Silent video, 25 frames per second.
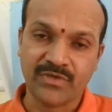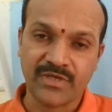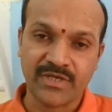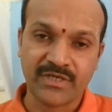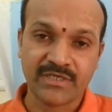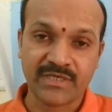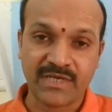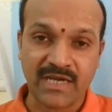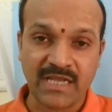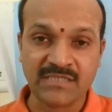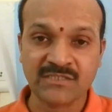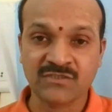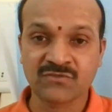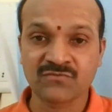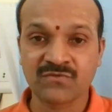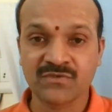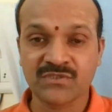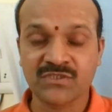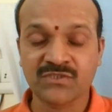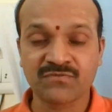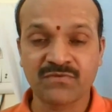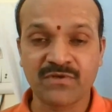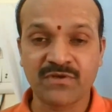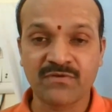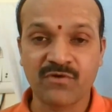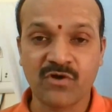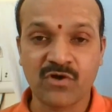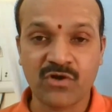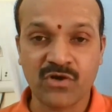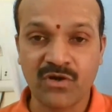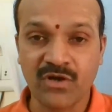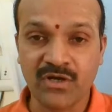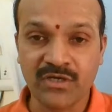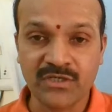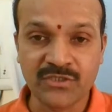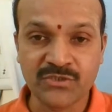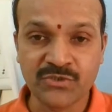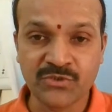Take transverse wave or
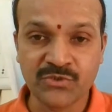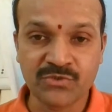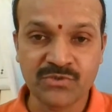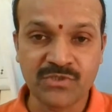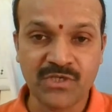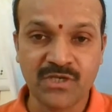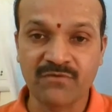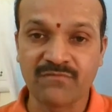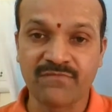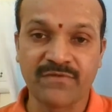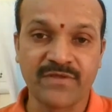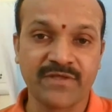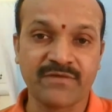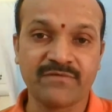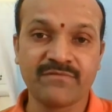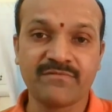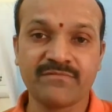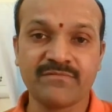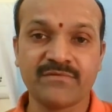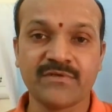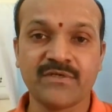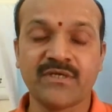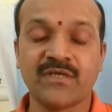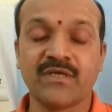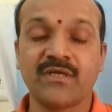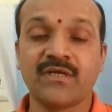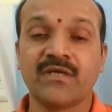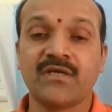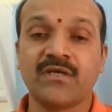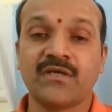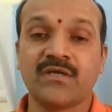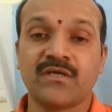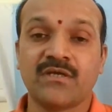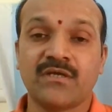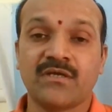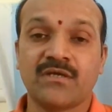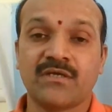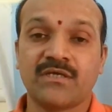longitudinal wave
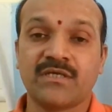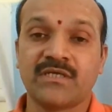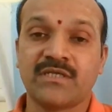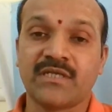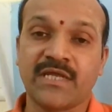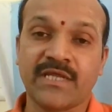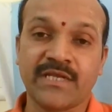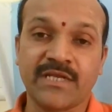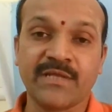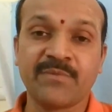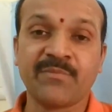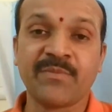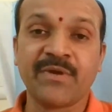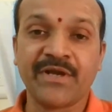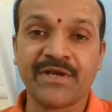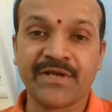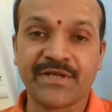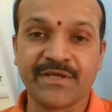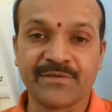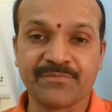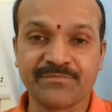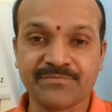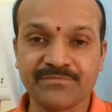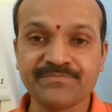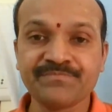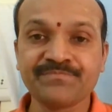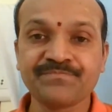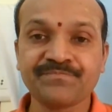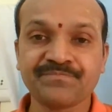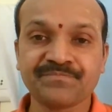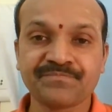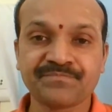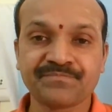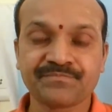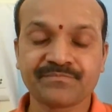in any medium.